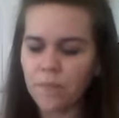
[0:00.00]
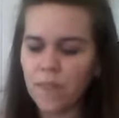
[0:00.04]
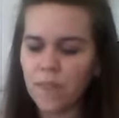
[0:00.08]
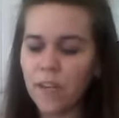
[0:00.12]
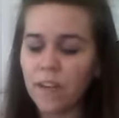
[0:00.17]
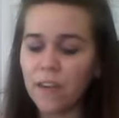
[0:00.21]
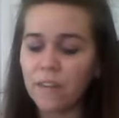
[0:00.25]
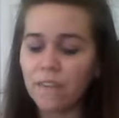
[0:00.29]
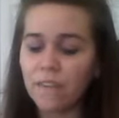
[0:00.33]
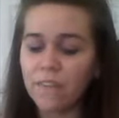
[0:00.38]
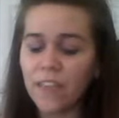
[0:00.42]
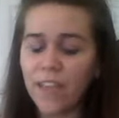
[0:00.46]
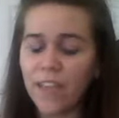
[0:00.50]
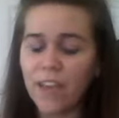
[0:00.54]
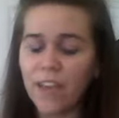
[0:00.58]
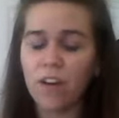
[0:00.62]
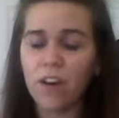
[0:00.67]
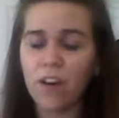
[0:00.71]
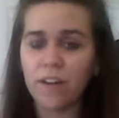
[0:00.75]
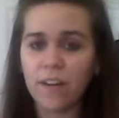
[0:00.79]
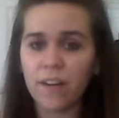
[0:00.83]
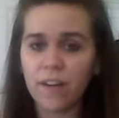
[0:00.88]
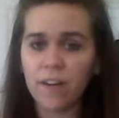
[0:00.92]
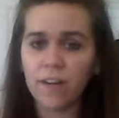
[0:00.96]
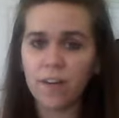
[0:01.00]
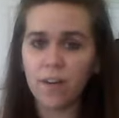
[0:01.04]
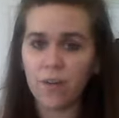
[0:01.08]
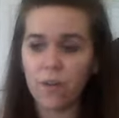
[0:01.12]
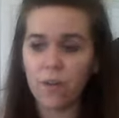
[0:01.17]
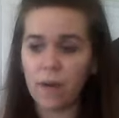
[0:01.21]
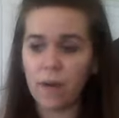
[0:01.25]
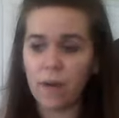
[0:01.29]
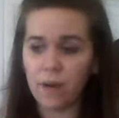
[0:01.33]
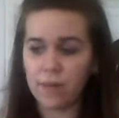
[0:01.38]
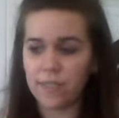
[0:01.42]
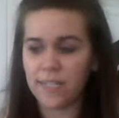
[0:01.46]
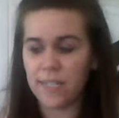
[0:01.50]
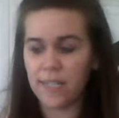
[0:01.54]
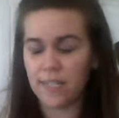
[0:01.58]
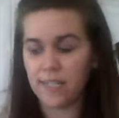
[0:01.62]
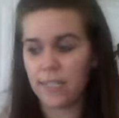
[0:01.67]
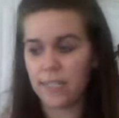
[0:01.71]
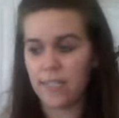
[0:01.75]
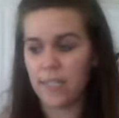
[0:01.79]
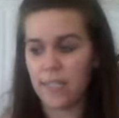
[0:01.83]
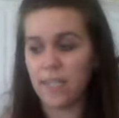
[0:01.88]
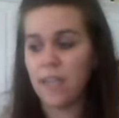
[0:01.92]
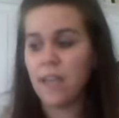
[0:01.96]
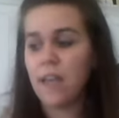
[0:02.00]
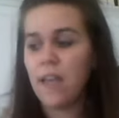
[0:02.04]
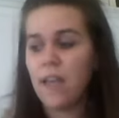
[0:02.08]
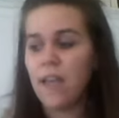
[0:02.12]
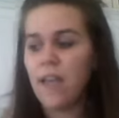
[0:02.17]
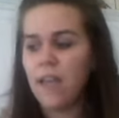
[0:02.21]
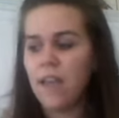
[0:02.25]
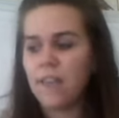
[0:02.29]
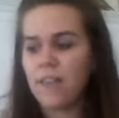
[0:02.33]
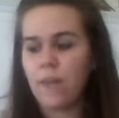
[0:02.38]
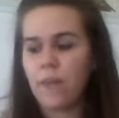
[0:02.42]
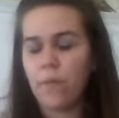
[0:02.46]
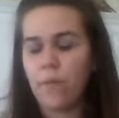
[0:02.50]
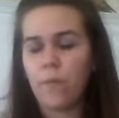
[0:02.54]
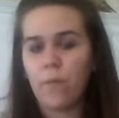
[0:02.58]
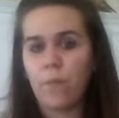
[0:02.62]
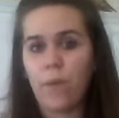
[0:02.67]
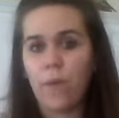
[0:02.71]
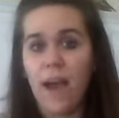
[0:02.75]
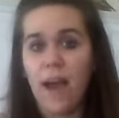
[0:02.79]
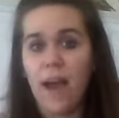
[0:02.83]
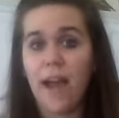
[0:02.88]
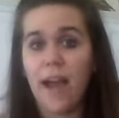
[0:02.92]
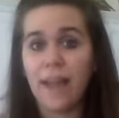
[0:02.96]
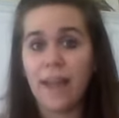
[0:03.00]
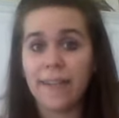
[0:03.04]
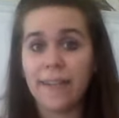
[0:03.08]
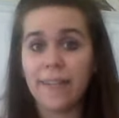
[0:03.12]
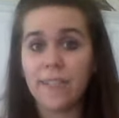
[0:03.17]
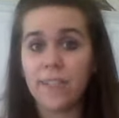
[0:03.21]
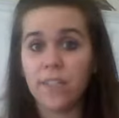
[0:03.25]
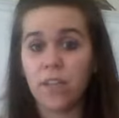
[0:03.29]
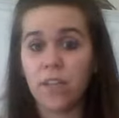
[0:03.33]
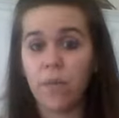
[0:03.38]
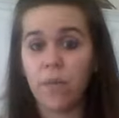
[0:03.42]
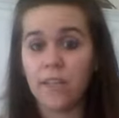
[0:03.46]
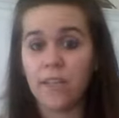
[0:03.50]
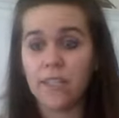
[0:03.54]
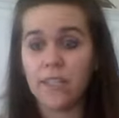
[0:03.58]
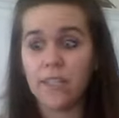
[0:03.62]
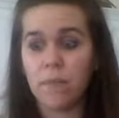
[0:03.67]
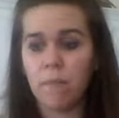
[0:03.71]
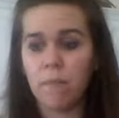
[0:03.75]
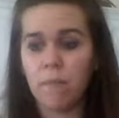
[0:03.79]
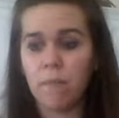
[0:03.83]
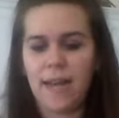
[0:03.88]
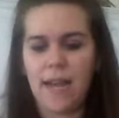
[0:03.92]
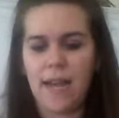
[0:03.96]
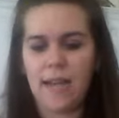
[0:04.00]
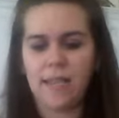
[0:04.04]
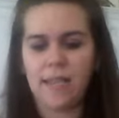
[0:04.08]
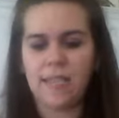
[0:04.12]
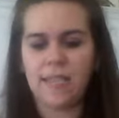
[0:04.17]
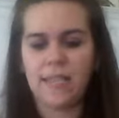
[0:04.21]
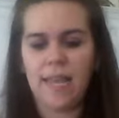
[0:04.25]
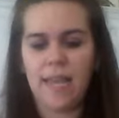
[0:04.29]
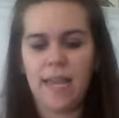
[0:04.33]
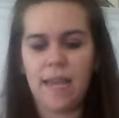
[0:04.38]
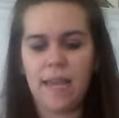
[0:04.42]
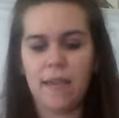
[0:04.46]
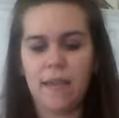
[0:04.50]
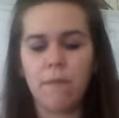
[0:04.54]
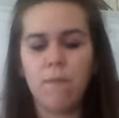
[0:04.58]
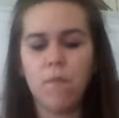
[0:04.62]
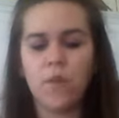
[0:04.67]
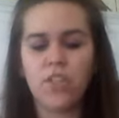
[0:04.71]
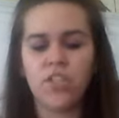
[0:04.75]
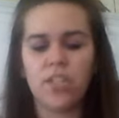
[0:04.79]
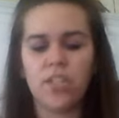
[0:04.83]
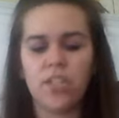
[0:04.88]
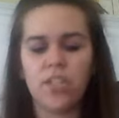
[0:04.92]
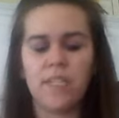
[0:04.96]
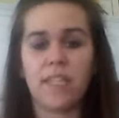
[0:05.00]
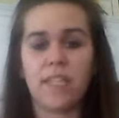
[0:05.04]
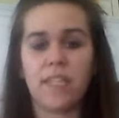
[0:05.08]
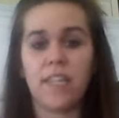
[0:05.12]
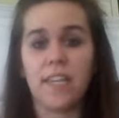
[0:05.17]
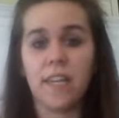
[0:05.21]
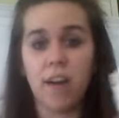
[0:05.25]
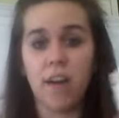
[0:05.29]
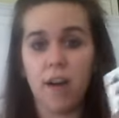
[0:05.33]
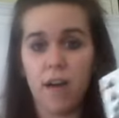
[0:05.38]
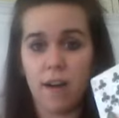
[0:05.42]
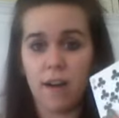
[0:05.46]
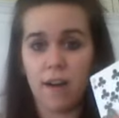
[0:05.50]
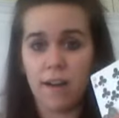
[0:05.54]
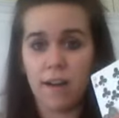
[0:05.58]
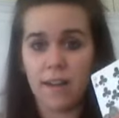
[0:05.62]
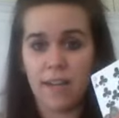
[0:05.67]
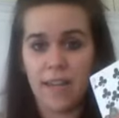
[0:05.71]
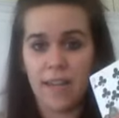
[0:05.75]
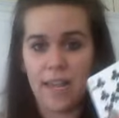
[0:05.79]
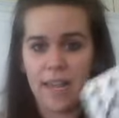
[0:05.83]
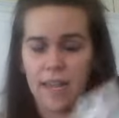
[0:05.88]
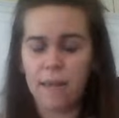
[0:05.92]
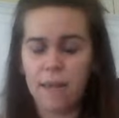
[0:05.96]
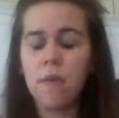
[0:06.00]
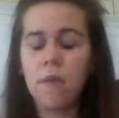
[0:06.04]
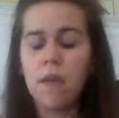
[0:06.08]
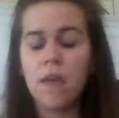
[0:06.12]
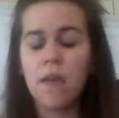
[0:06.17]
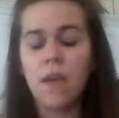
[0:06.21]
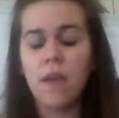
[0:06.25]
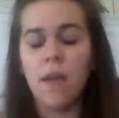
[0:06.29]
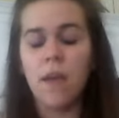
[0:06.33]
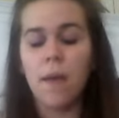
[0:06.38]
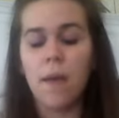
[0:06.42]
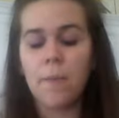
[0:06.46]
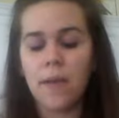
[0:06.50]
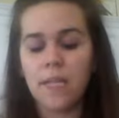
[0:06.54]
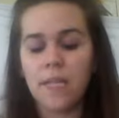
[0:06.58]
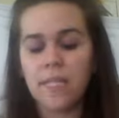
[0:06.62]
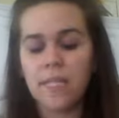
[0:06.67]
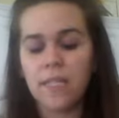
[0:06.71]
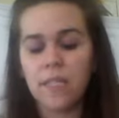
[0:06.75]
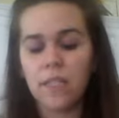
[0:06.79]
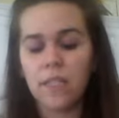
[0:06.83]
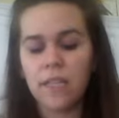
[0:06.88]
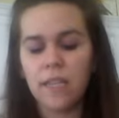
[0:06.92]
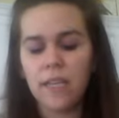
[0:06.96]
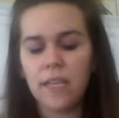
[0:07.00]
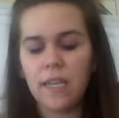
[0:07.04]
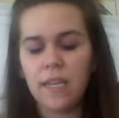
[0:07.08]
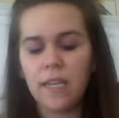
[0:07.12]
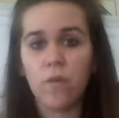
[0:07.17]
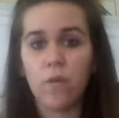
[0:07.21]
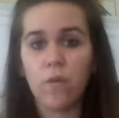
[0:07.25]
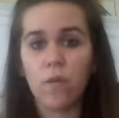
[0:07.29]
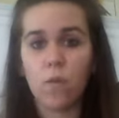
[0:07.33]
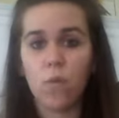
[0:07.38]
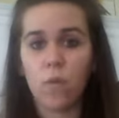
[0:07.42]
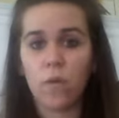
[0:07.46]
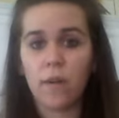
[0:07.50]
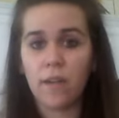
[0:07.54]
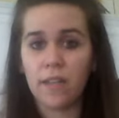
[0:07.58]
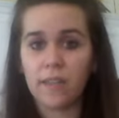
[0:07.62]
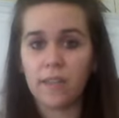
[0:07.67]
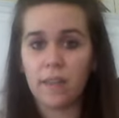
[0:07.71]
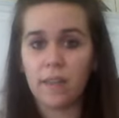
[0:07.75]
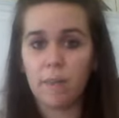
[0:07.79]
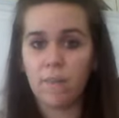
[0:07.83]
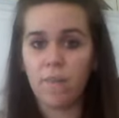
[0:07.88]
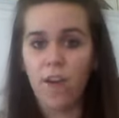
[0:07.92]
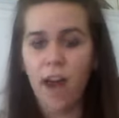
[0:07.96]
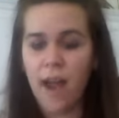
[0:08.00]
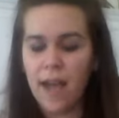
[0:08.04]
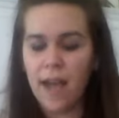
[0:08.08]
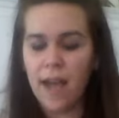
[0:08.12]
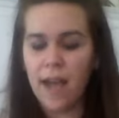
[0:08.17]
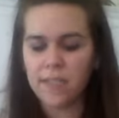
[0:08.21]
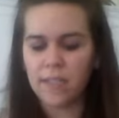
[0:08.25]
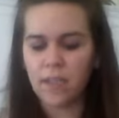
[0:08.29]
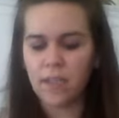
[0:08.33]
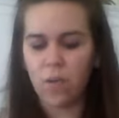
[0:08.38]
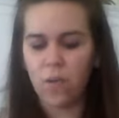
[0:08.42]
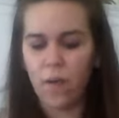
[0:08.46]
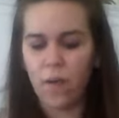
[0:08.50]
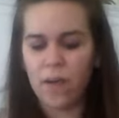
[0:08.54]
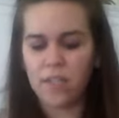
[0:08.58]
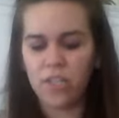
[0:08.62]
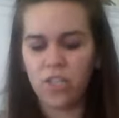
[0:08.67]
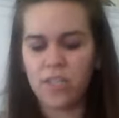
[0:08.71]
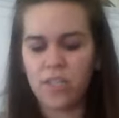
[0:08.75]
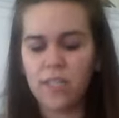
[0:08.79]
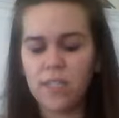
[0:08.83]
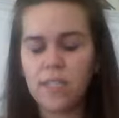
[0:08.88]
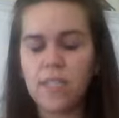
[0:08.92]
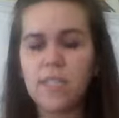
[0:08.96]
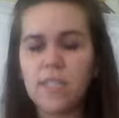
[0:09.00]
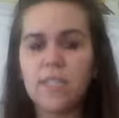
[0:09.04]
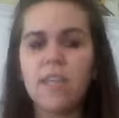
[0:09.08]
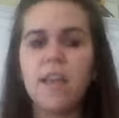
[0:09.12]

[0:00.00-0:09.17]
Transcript: If they have already known about Scentsy, then I like to go into my next game, which is the card game. Basically, I'm rewarding them for asking questions.